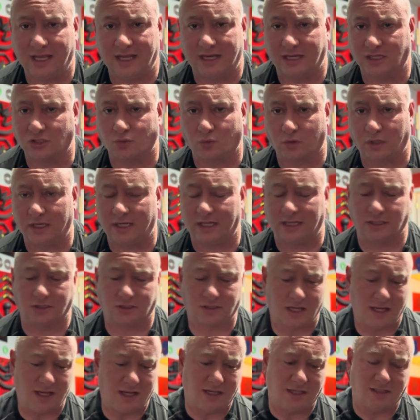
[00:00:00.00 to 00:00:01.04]
It is what it
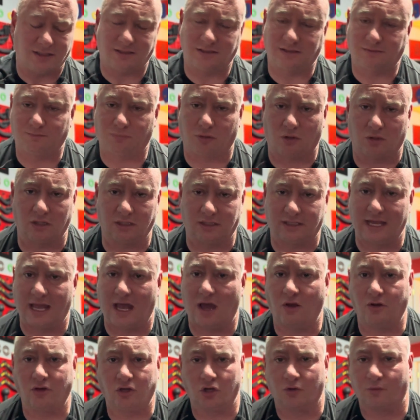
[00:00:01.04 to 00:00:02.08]
is. Pull it
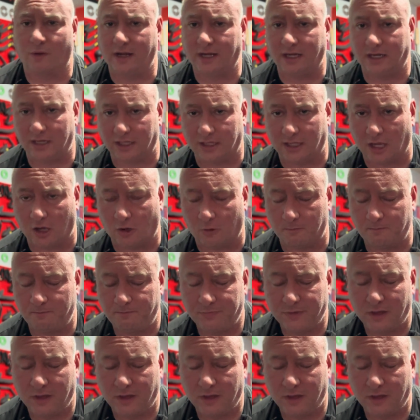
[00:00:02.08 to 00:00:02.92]
down, you're ready to go.